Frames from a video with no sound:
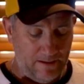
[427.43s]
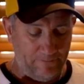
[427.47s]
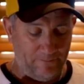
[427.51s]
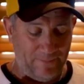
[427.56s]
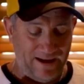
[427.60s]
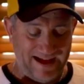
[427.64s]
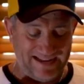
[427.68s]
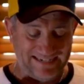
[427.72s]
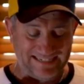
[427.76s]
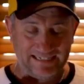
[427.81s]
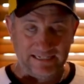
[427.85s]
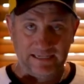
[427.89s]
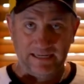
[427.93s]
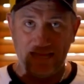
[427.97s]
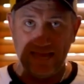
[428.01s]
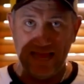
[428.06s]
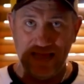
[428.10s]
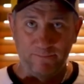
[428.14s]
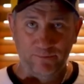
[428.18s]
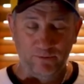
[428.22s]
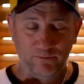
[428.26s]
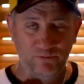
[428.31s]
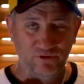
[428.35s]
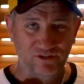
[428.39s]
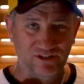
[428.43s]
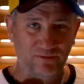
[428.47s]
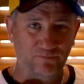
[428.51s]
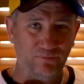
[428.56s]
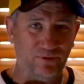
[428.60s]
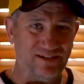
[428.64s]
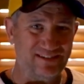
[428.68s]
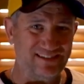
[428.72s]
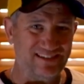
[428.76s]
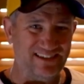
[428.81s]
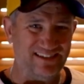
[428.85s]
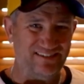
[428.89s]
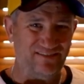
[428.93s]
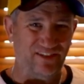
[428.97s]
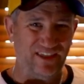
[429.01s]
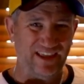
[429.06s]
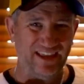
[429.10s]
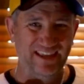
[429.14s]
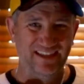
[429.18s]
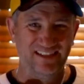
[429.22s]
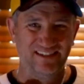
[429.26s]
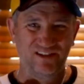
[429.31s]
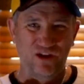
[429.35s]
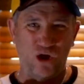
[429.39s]
But Apple Music Plus, I
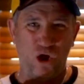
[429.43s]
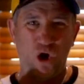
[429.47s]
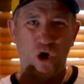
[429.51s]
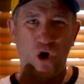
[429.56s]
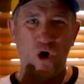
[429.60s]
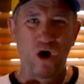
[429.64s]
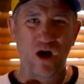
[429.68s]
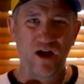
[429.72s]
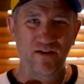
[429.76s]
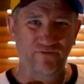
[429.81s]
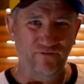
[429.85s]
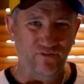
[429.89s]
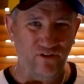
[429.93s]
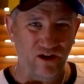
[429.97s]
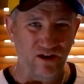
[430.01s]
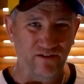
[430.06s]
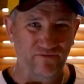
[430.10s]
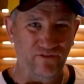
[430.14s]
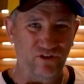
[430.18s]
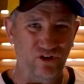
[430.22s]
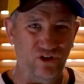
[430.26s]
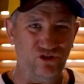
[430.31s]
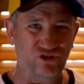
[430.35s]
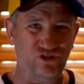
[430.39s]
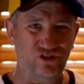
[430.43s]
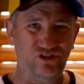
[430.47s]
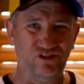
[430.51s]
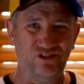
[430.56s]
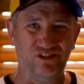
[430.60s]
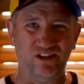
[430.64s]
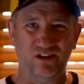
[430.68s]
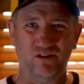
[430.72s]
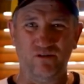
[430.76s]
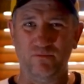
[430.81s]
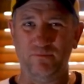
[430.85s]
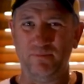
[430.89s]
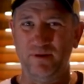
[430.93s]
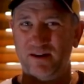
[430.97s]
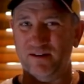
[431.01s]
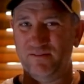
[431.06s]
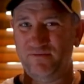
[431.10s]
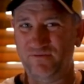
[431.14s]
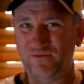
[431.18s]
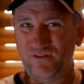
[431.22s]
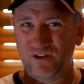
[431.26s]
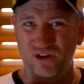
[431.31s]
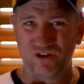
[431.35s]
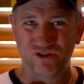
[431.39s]
think it's a hi-fi version, so a better
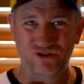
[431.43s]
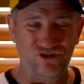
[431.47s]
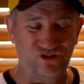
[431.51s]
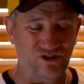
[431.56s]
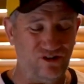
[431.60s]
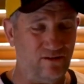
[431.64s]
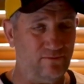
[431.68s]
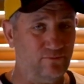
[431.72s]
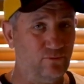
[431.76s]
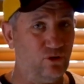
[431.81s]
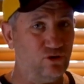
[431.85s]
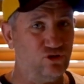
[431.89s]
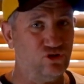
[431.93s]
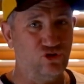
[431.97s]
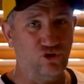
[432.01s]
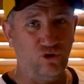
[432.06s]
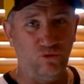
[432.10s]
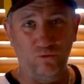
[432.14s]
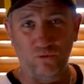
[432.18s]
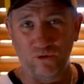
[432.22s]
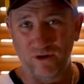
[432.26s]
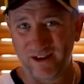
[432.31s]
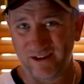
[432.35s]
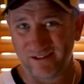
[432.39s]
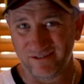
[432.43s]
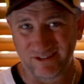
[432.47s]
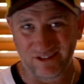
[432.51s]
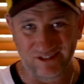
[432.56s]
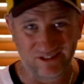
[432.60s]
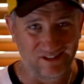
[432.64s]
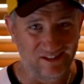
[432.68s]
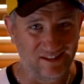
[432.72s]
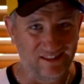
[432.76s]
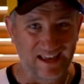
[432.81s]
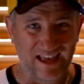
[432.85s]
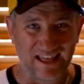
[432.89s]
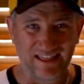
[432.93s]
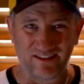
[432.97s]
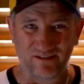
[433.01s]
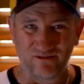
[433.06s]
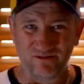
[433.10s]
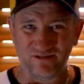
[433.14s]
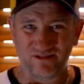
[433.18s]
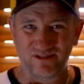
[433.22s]
version. I'm not sure what else is in that.